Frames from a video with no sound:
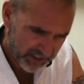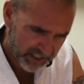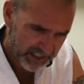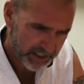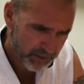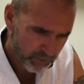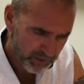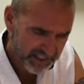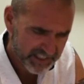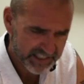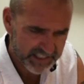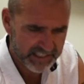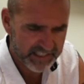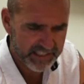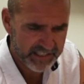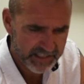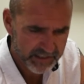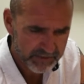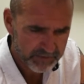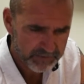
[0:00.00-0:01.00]
done it with
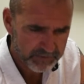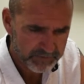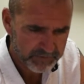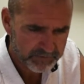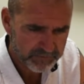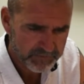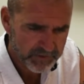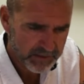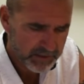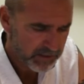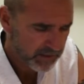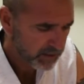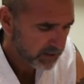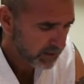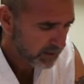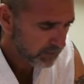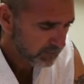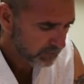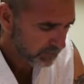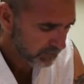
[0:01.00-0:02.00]
ghee,
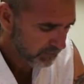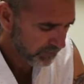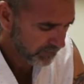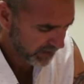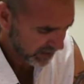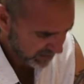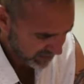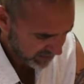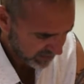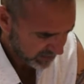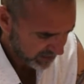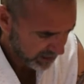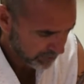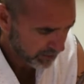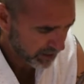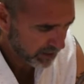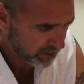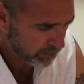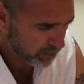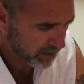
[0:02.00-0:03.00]
and it came
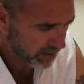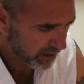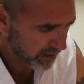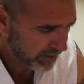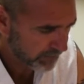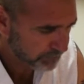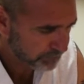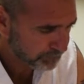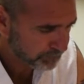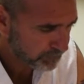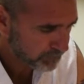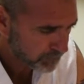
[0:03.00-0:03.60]
out okay.